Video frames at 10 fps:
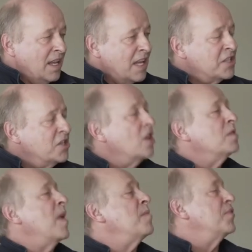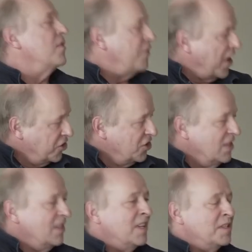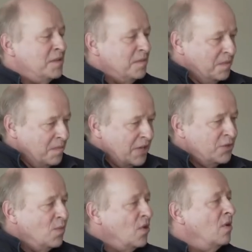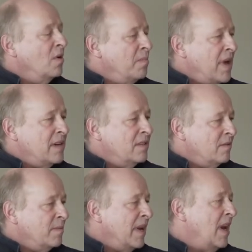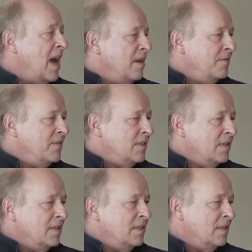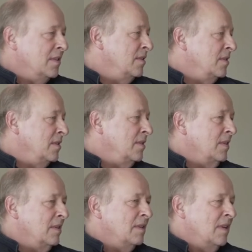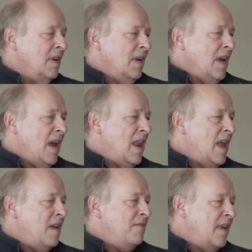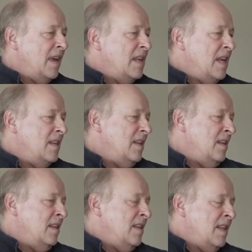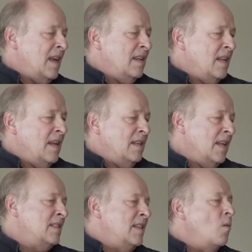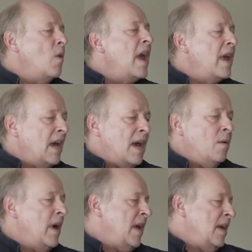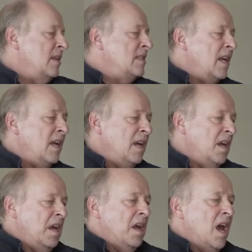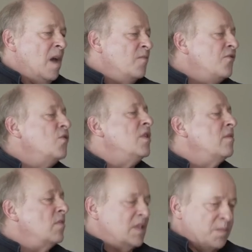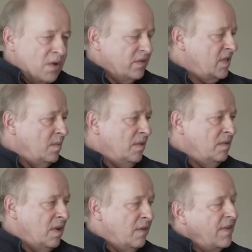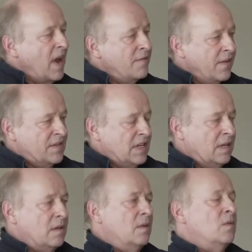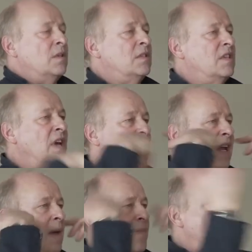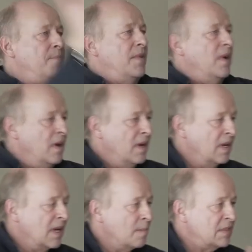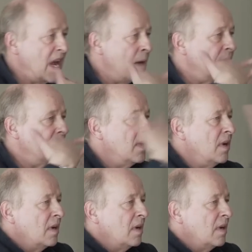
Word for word: That's not my profession, that's much more part of my life. Uh, and I think that, that, that that's the way how I can say I'm fully responsible of everything what's come up, uh, comes up